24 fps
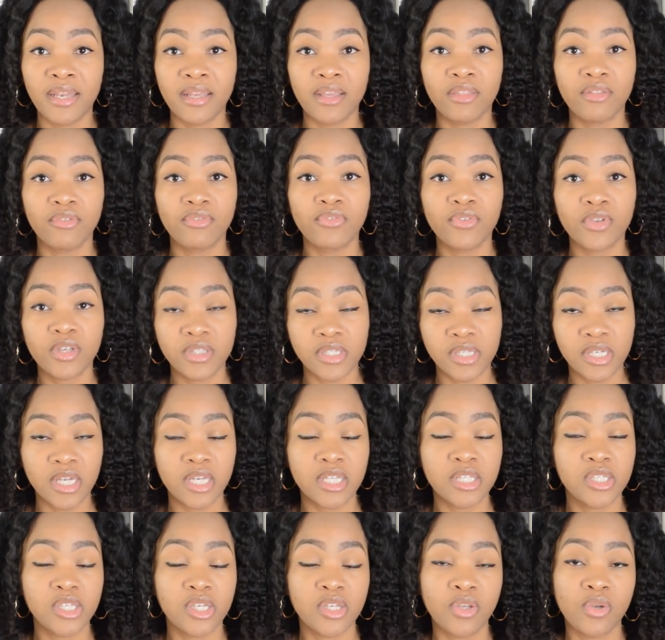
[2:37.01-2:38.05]
and to
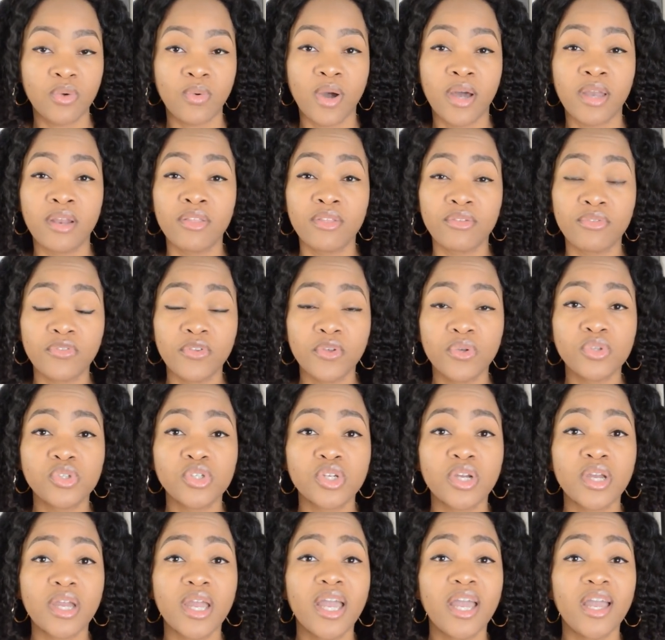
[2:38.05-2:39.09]
continue on in the
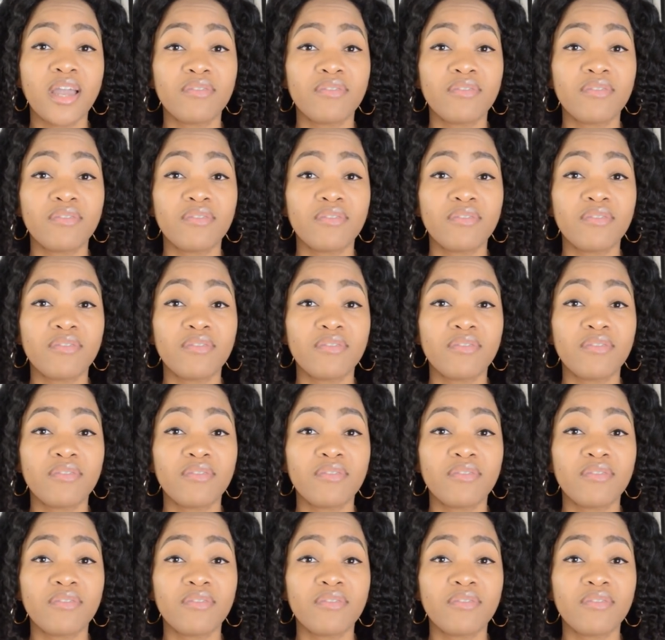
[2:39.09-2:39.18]
future?